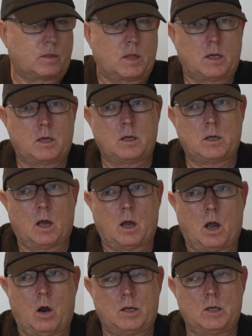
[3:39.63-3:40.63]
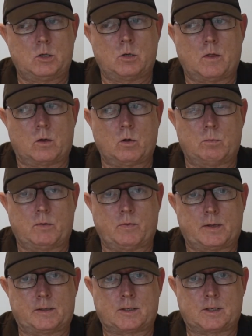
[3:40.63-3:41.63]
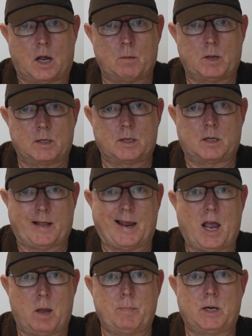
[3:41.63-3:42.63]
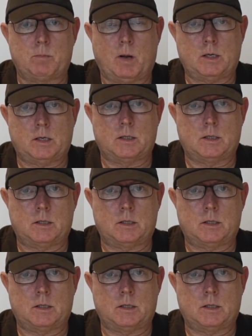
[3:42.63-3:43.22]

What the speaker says: The only issue there could be for some is that they are minibuses.